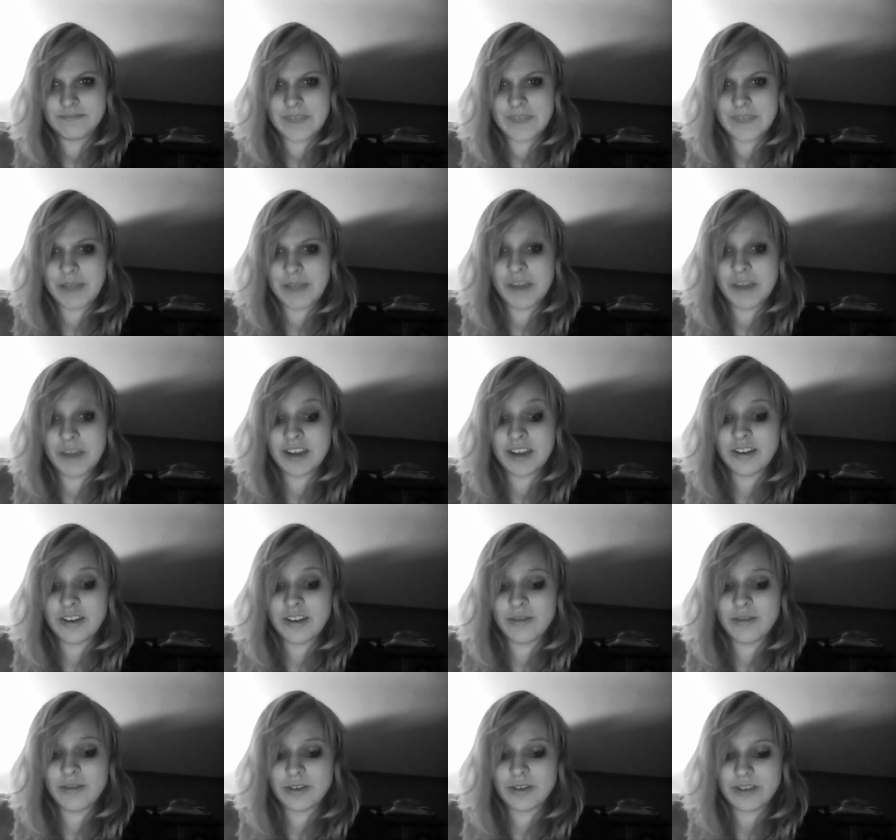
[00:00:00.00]
not going to go
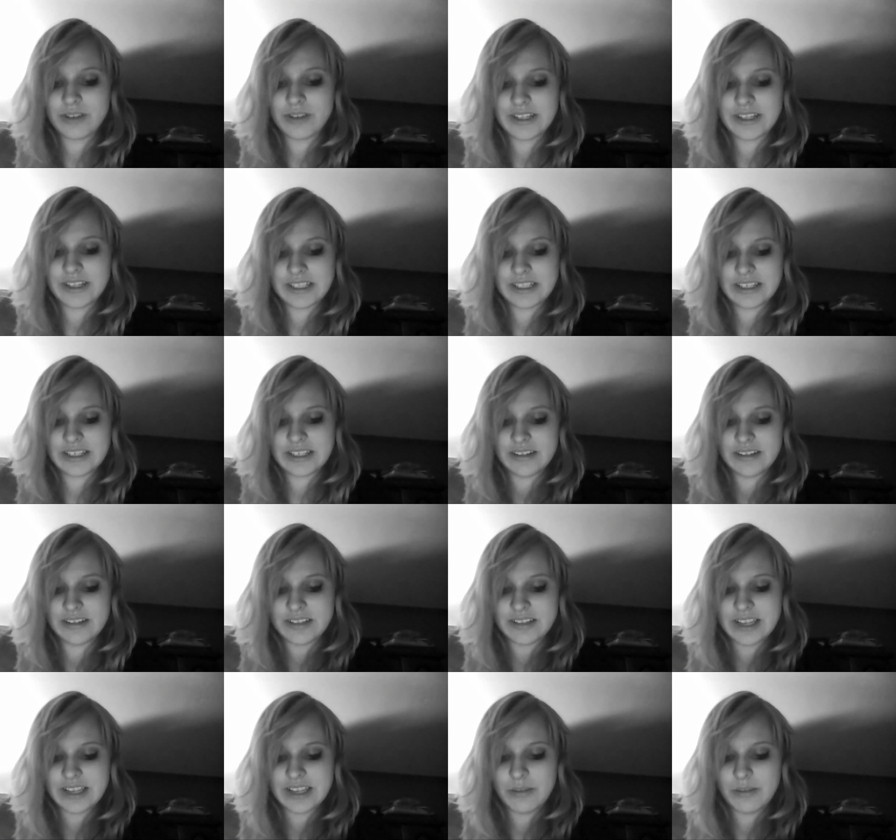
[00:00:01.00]
into great detail because I
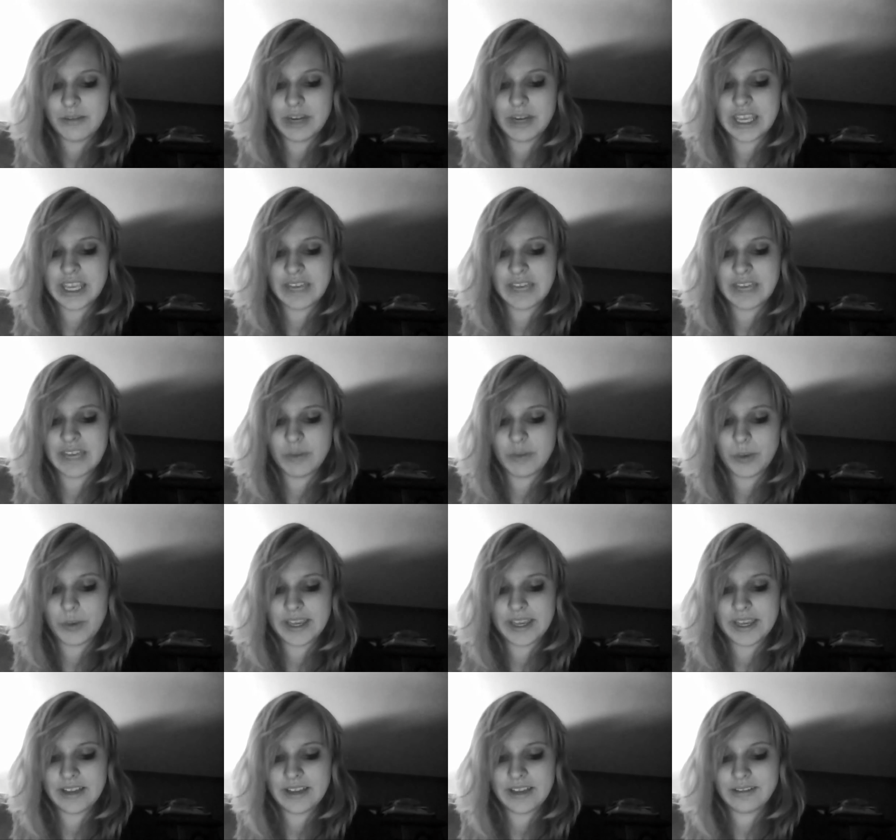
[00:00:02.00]
don't want to give away
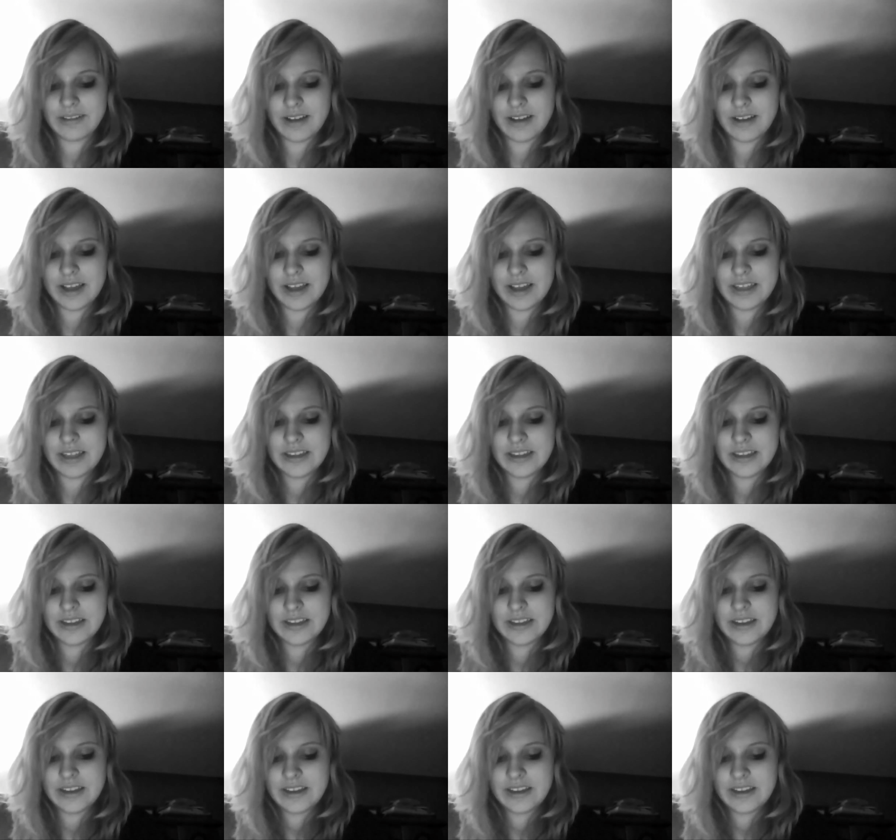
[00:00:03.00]
a lot,
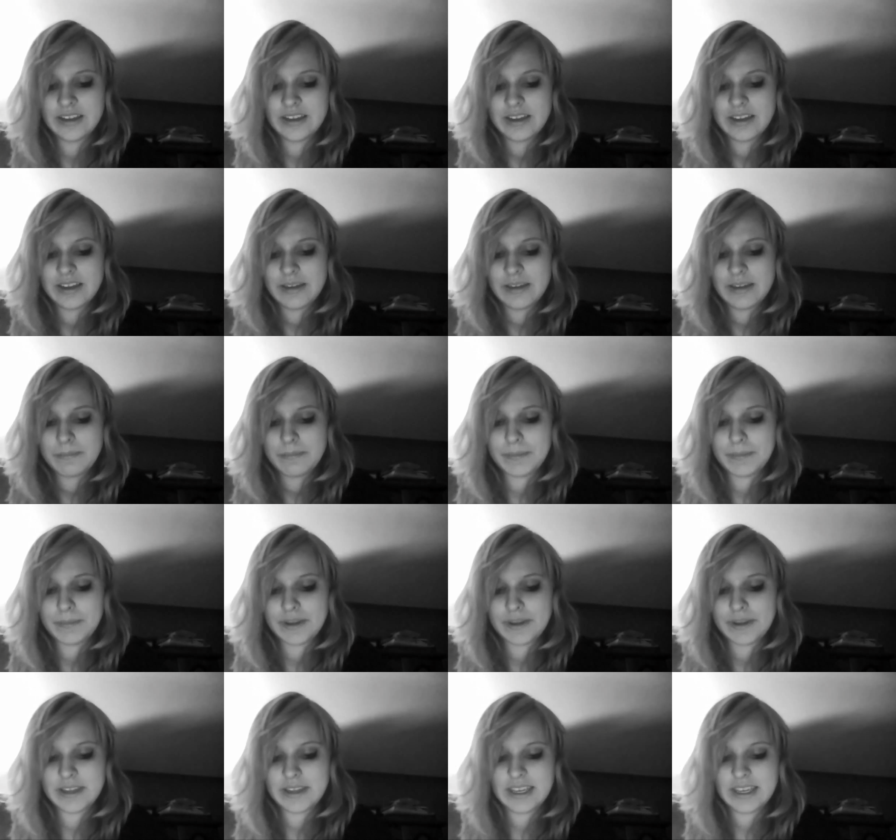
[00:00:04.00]

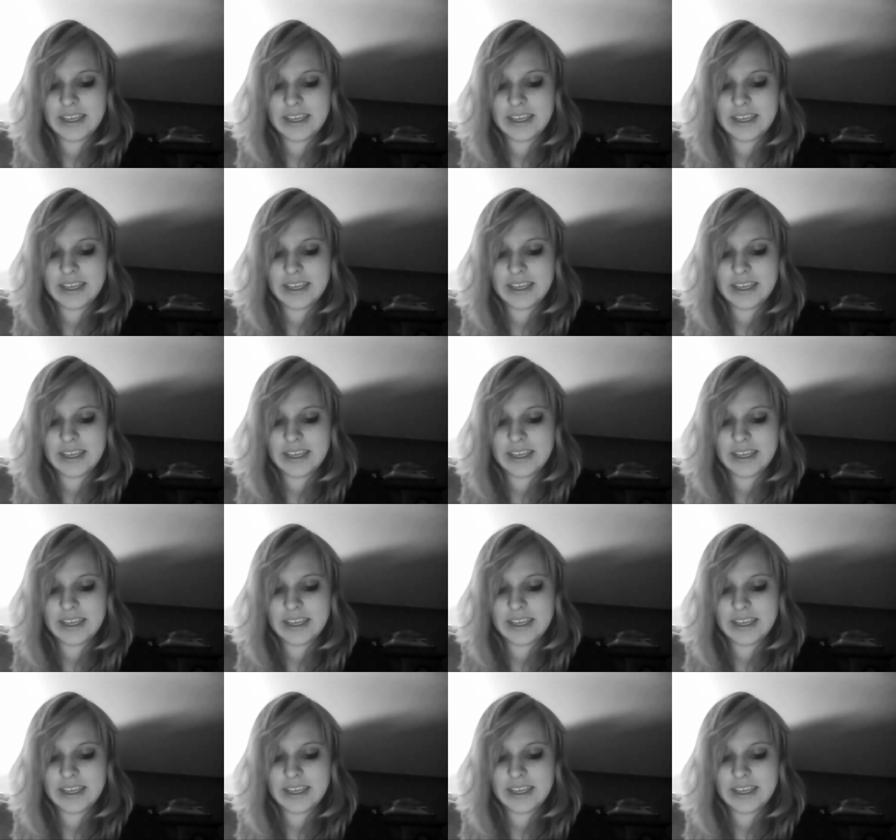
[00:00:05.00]
but